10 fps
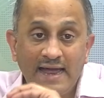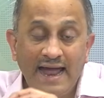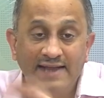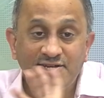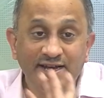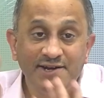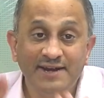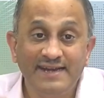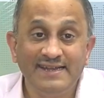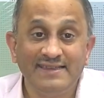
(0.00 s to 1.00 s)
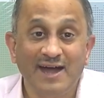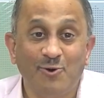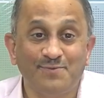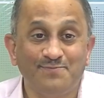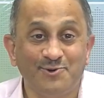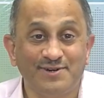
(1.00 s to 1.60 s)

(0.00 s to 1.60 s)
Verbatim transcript: and generating the output.